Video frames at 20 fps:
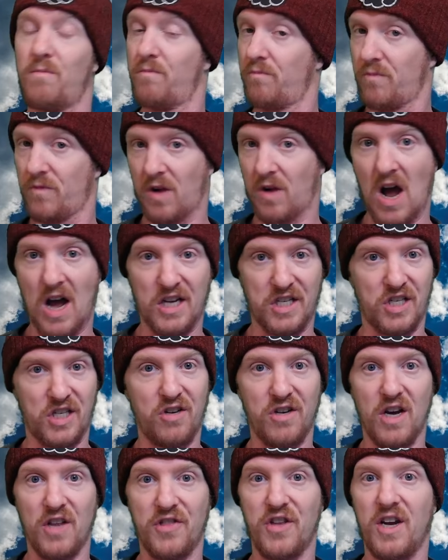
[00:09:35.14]
Costs you
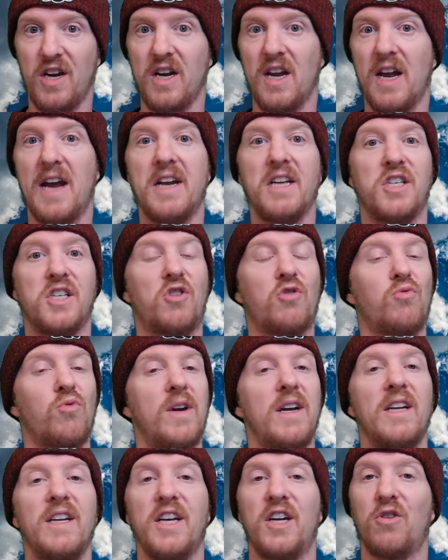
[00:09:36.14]
nothing and is
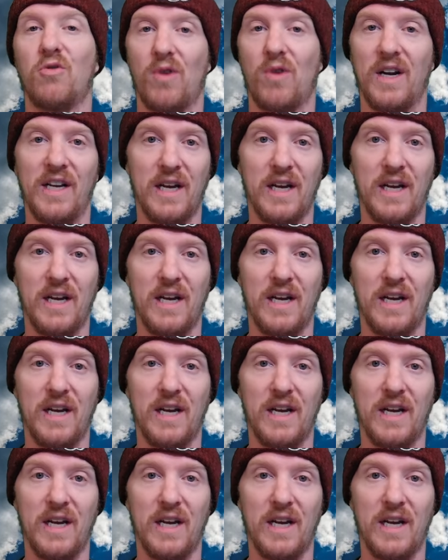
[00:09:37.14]
greatly, greatly